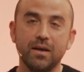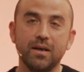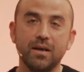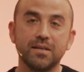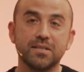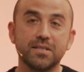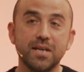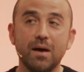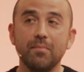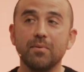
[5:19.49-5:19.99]

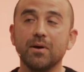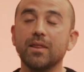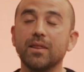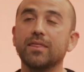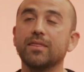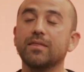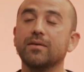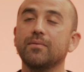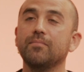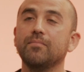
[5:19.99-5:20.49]

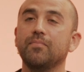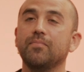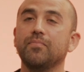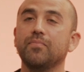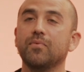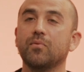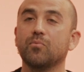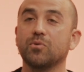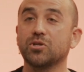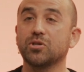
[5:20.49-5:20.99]
Sabbath
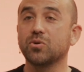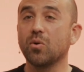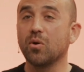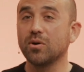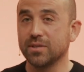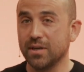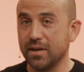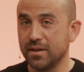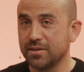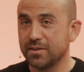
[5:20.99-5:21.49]

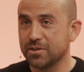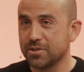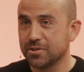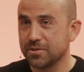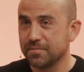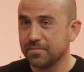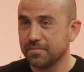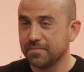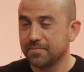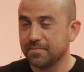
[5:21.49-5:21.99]
restores us.
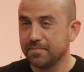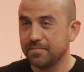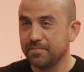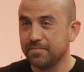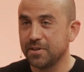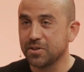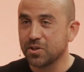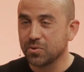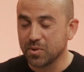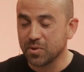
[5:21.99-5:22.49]

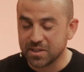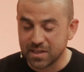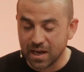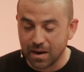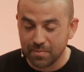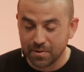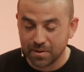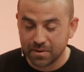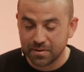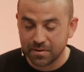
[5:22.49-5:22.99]
This is what
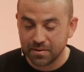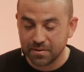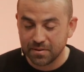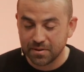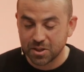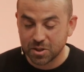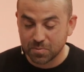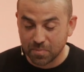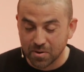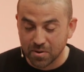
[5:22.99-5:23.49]
Sabbath
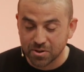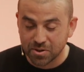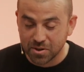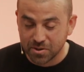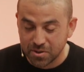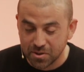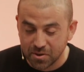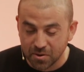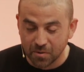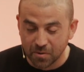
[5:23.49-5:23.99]
is supposed to
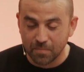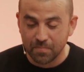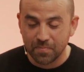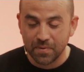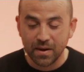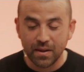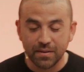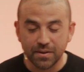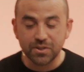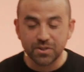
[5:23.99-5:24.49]
do.
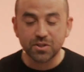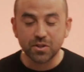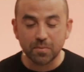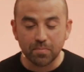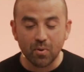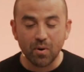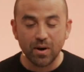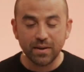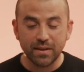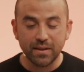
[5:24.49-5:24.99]
This is the
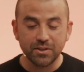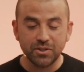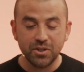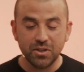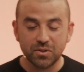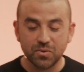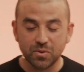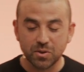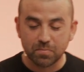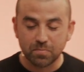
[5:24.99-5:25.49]
point that
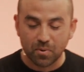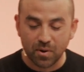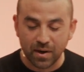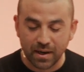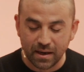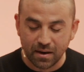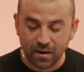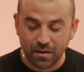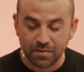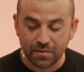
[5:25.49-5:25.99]
Jesus was
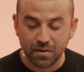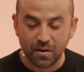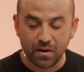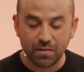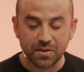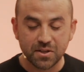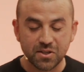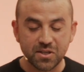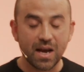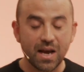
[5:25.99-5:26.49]
bringing on
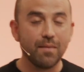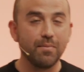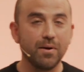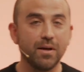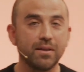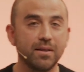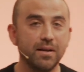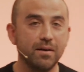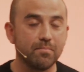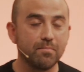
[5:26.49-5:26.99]
the
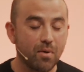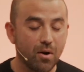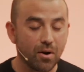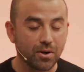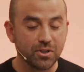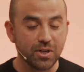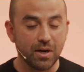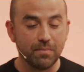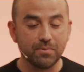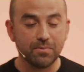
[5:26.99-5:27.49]
Sabbath in Mark
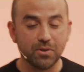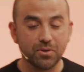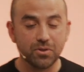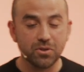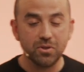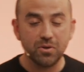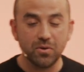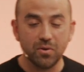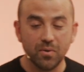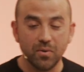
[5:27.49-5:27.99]
chapter
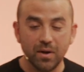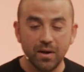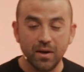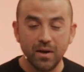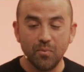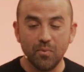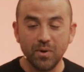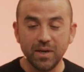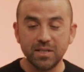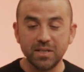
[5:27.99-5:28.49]
2
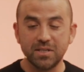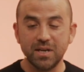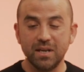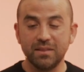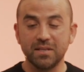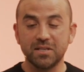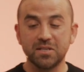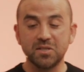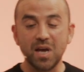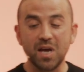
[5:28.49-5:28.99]
when he said
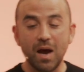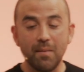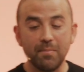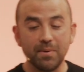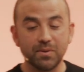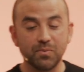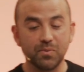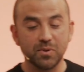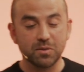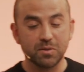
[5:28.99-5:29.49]
the
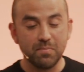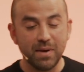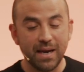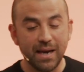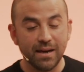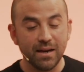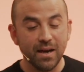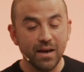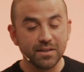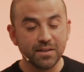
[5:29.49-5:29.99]
Sabbath was
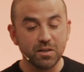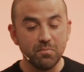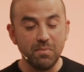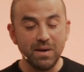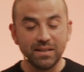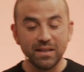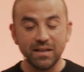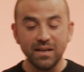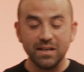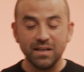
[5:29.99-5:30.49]
made to
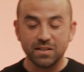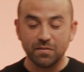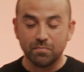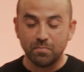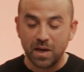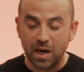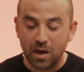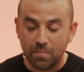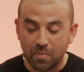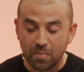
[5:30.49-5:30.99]
meet the needs of
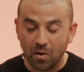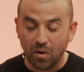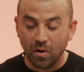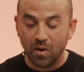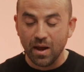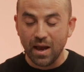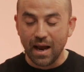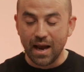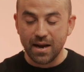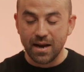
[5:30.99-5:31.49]
people
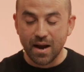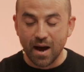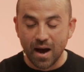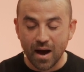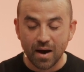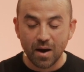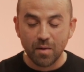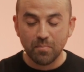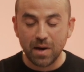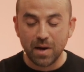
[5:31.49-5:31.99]
and
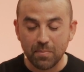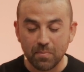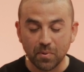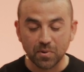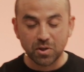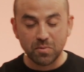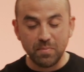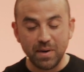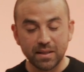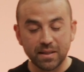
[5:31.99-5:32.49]
not people
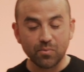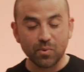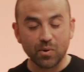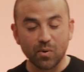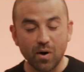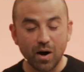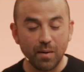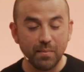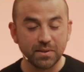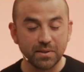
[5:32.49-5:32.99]
to meet the
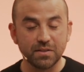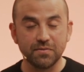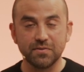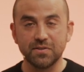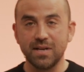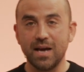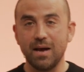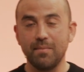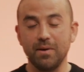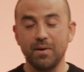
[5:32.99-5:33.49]
requirements of
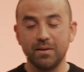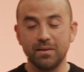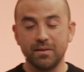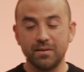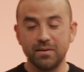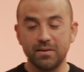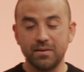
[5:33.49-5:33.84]
Sabbath.